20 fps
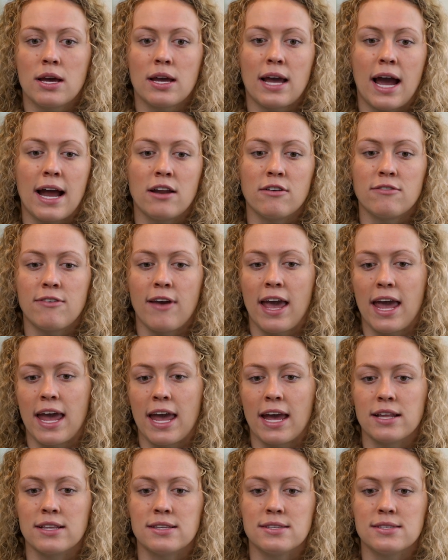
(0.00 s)
kind of
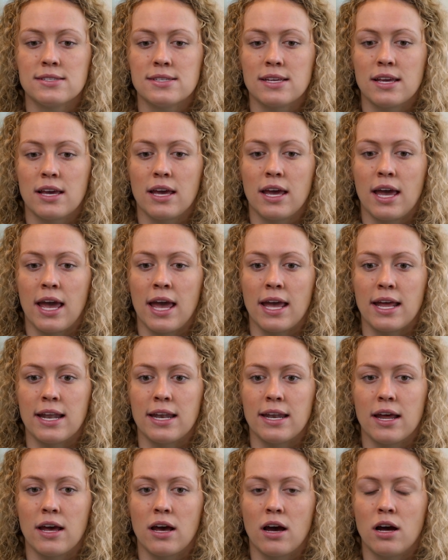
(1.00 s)
hands
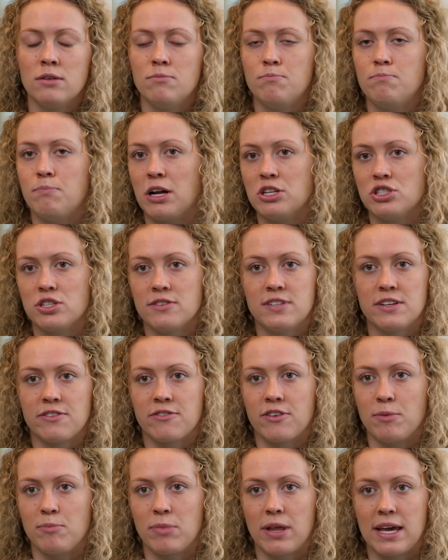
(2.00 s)
in a bunch of
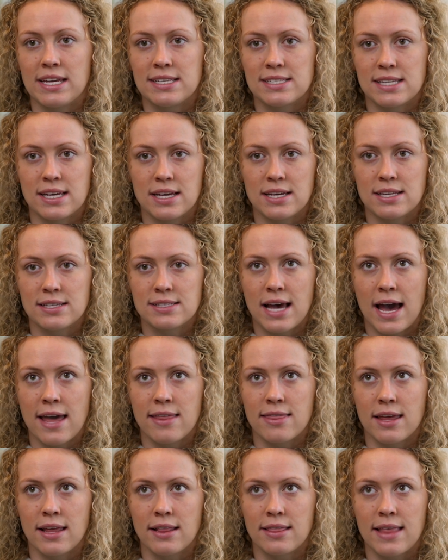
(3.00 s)
different places, I
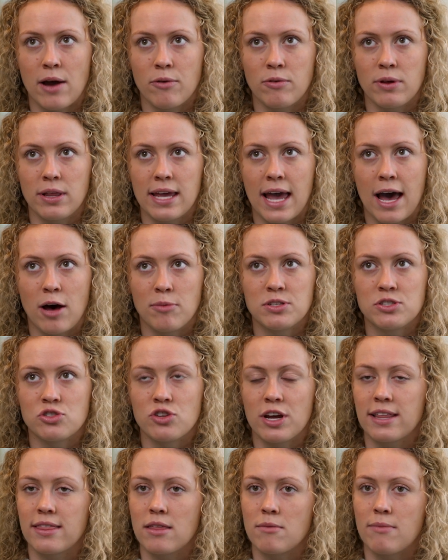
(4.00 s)
think that really helped
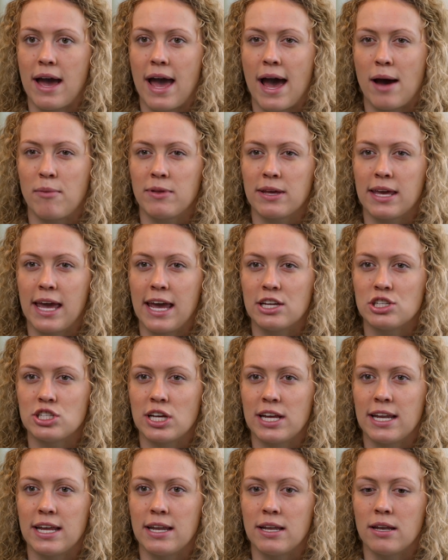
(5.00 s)
strengthen my
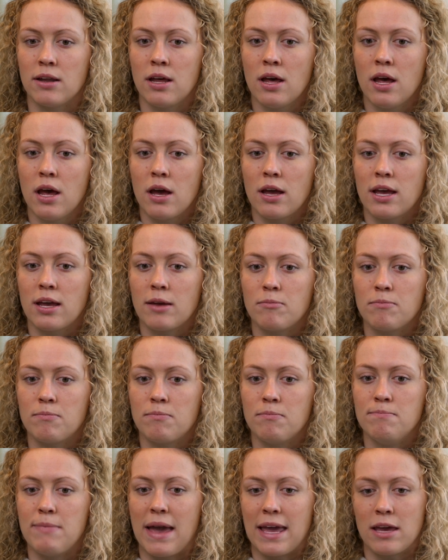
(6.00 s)
application and
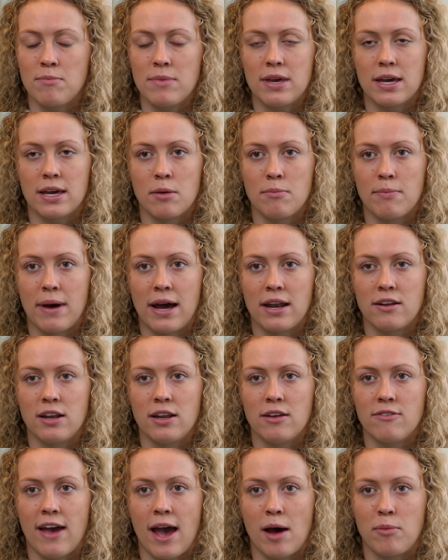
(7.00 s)
make me a
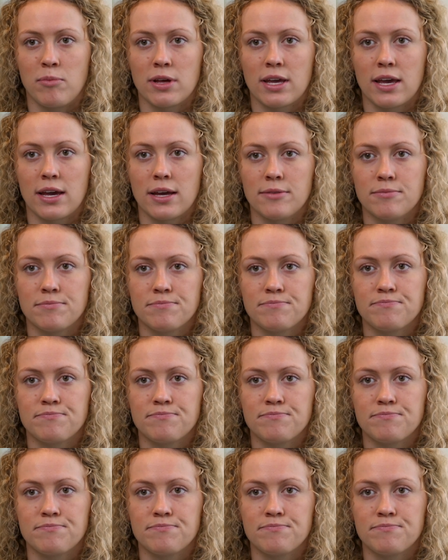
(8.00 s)
competitive applicant.